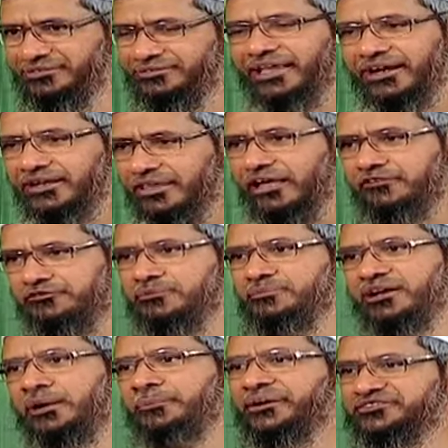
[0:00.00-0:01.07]
That is, I feel
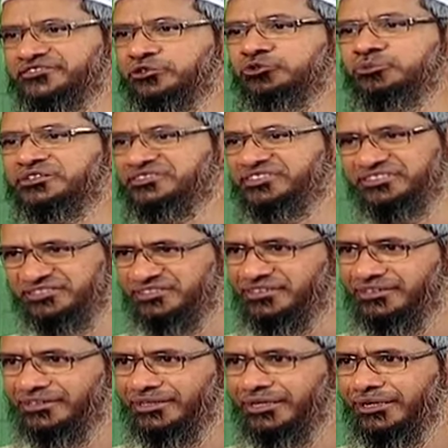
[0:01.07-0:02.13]
my capacity to do business
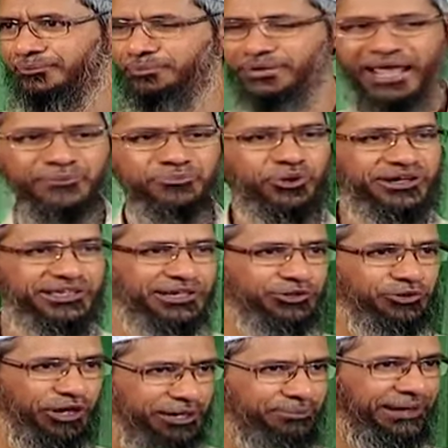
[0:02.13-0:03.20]
but I'm not here
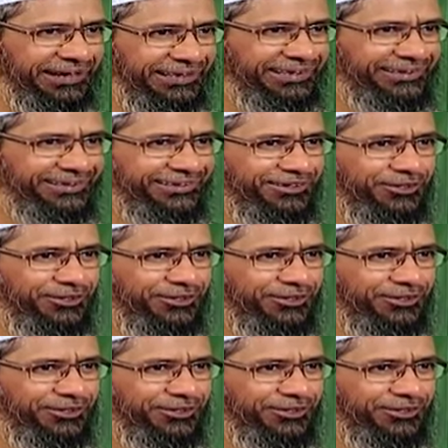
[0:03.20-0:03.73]
to earn money.